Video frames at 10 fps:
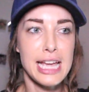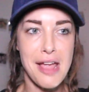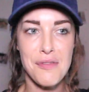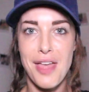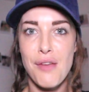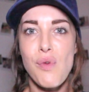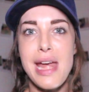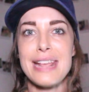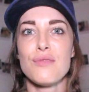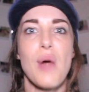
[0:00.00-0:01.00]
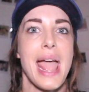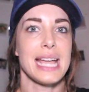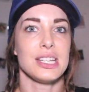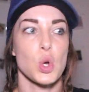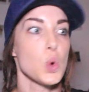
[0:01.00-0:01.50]
if they're really
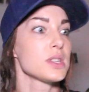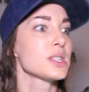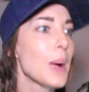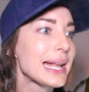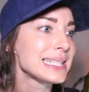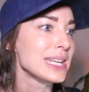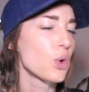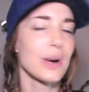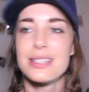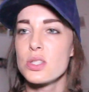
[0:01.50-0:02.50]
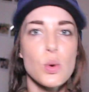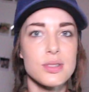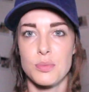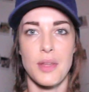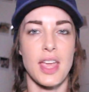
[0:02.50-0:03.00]
red or sweaty or
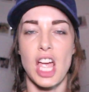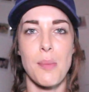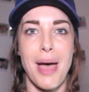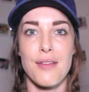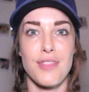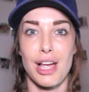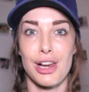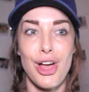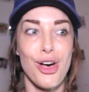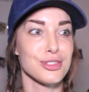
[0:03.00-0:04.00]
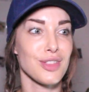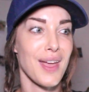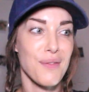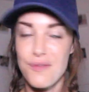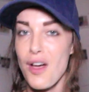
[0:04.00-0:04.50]
exhausted when they come out of their class that
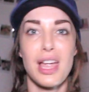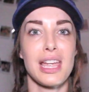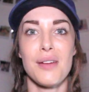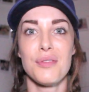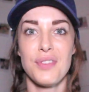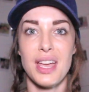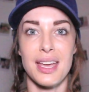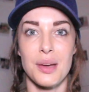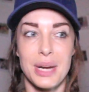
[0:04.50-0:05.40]
they're fucking unfit.